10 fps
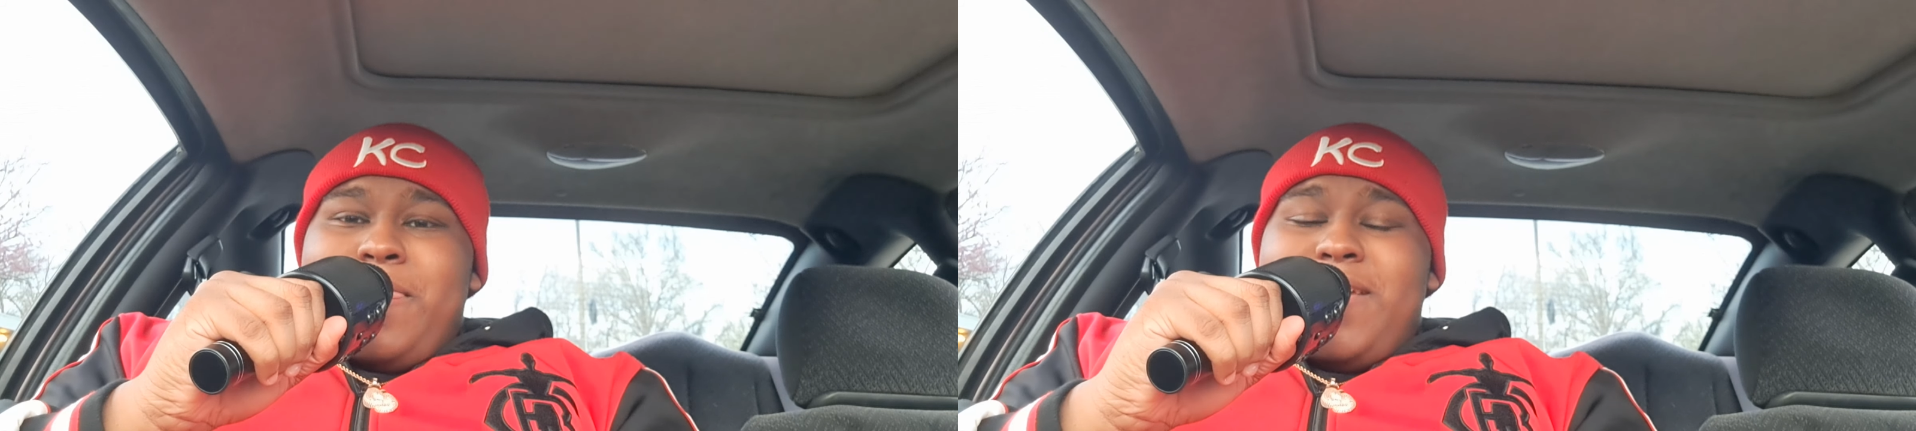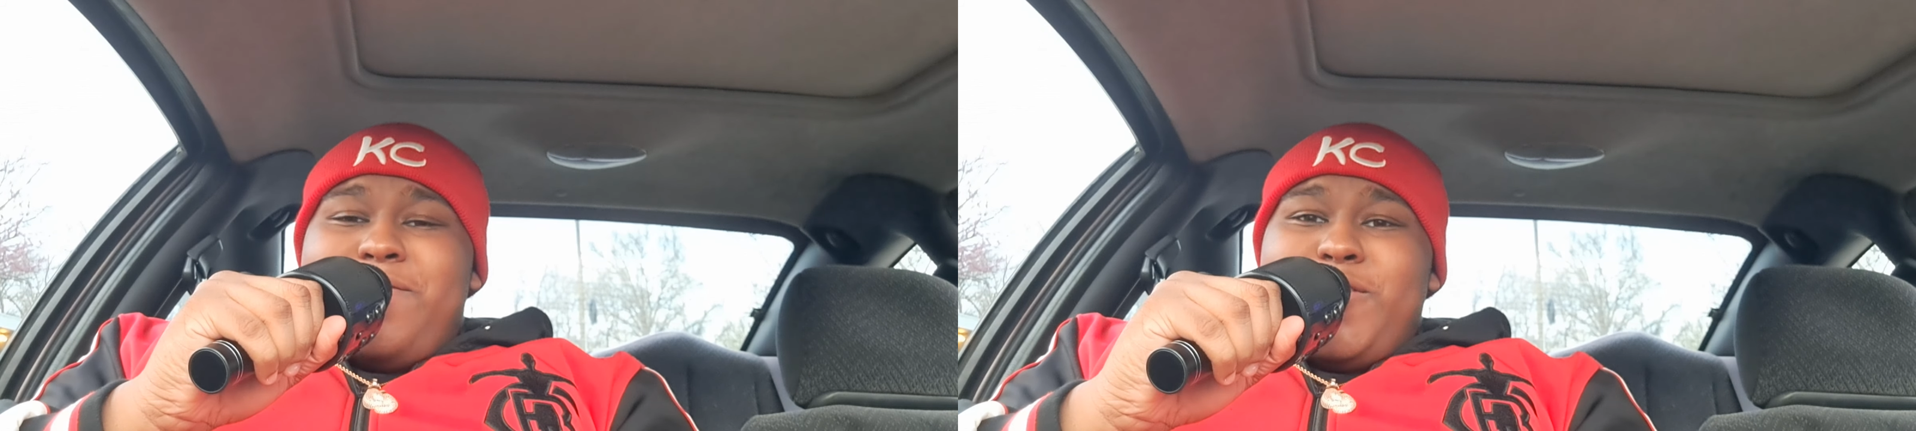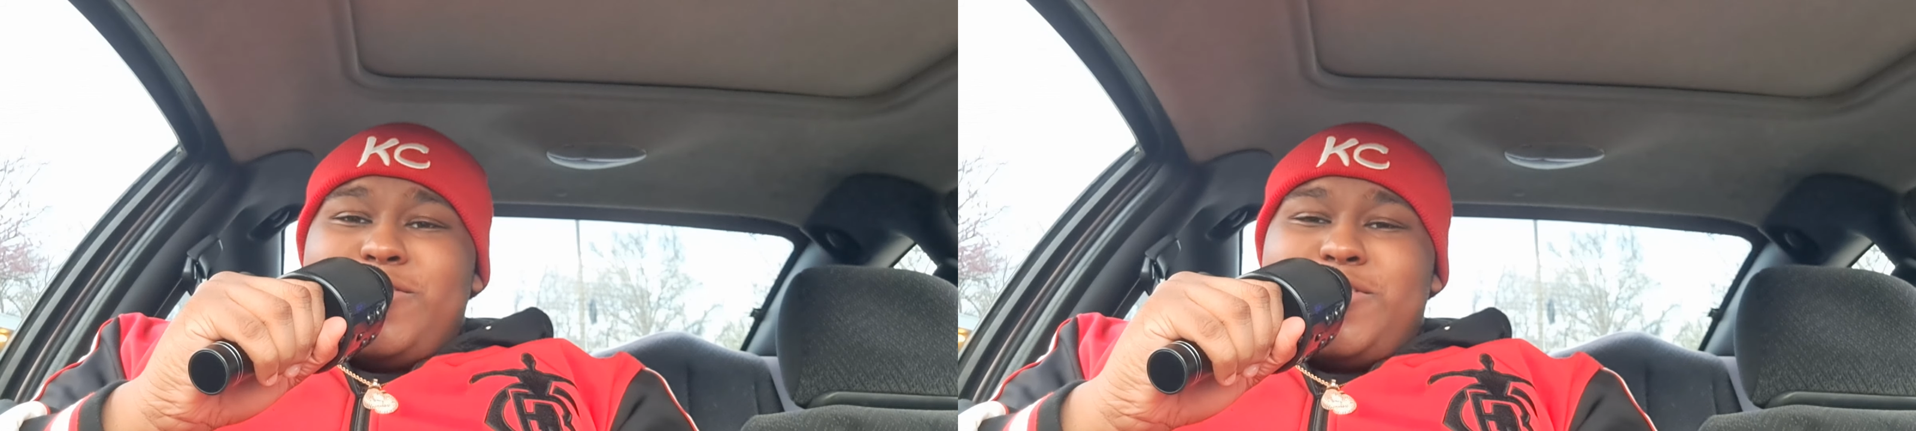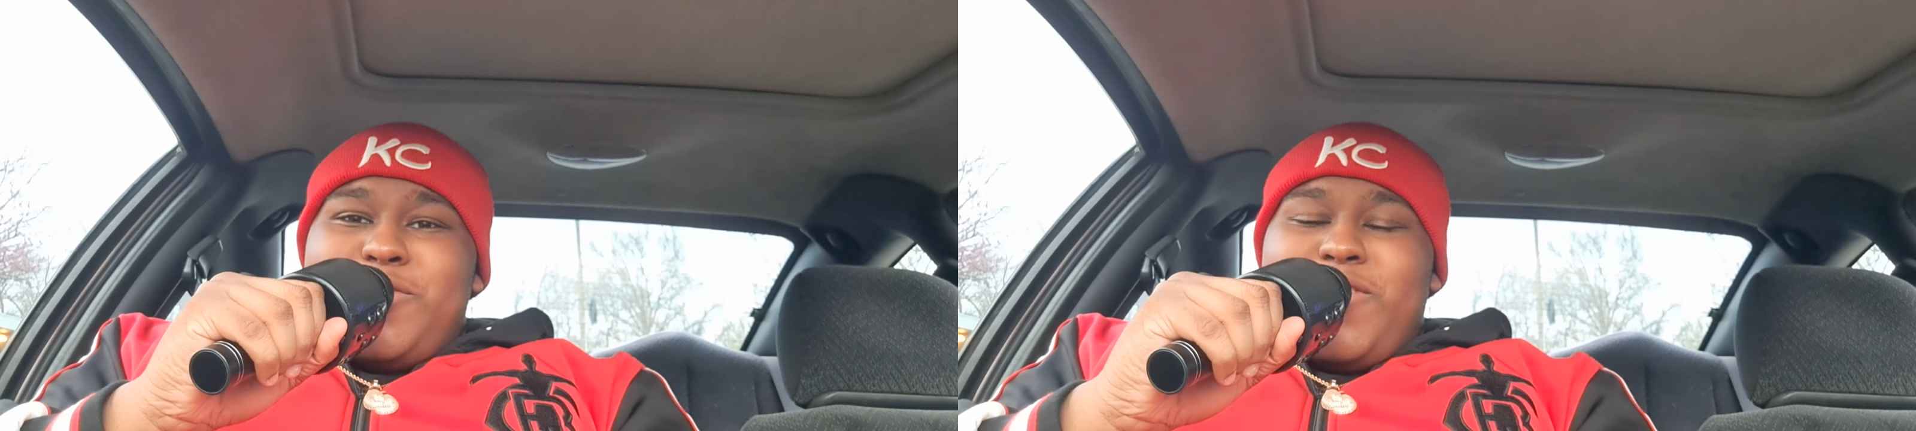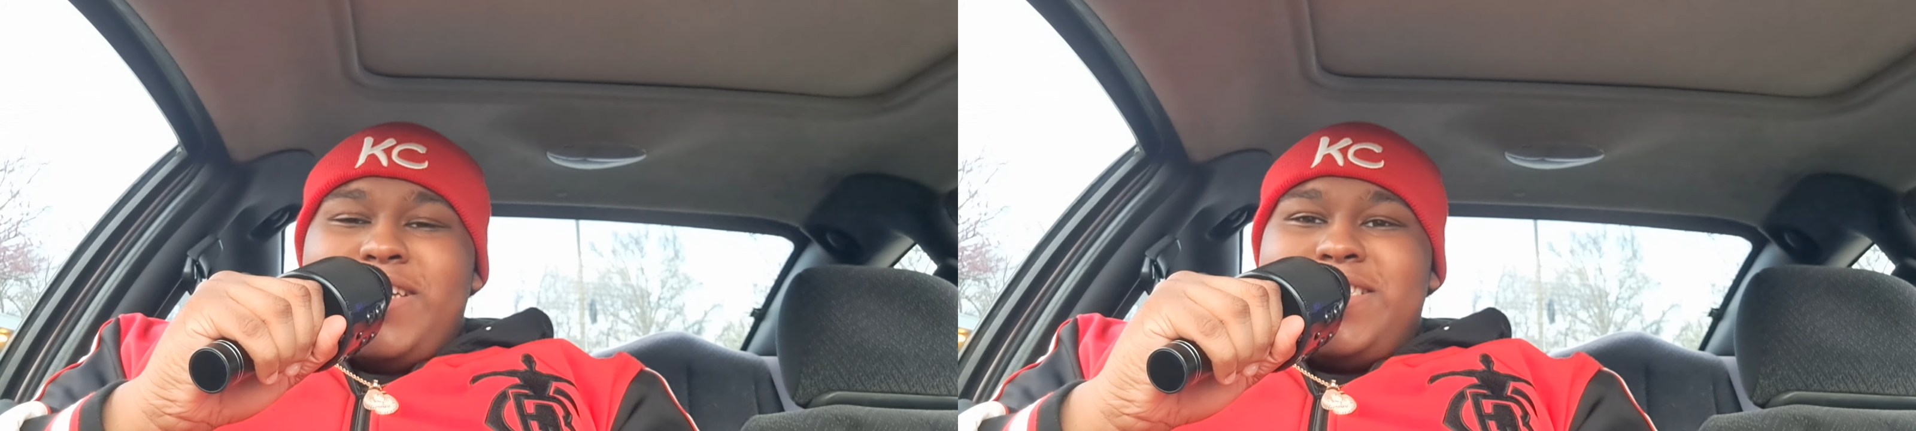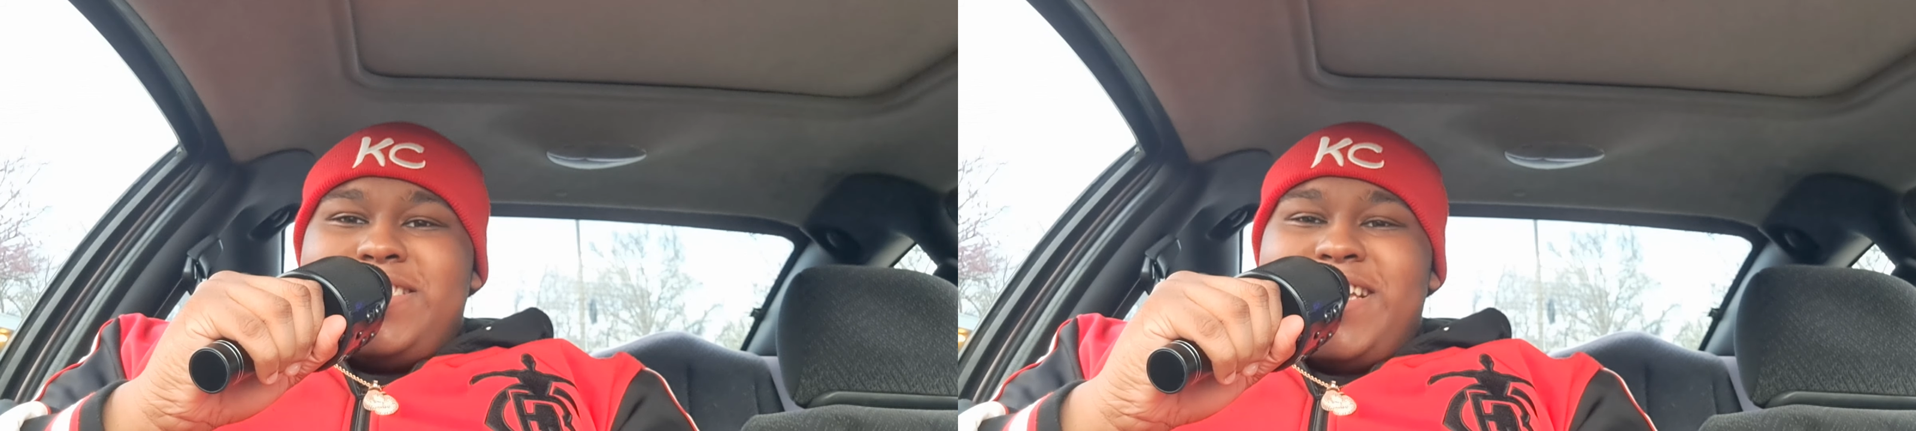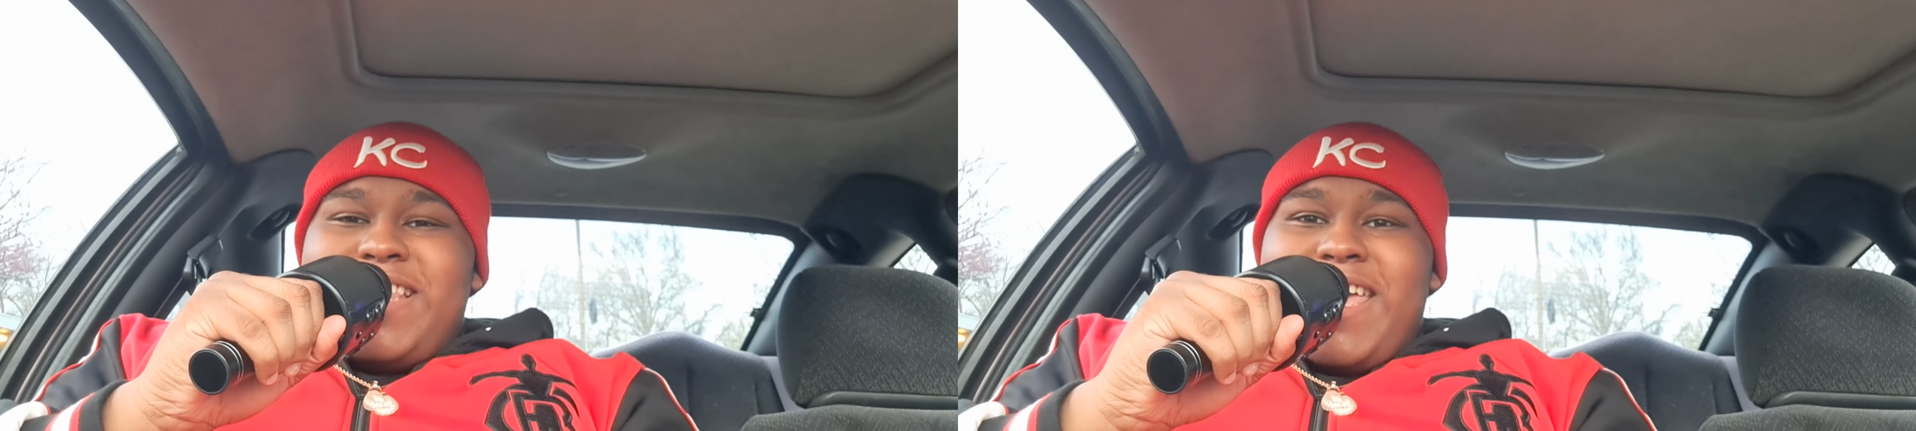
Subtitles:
It feels so great to say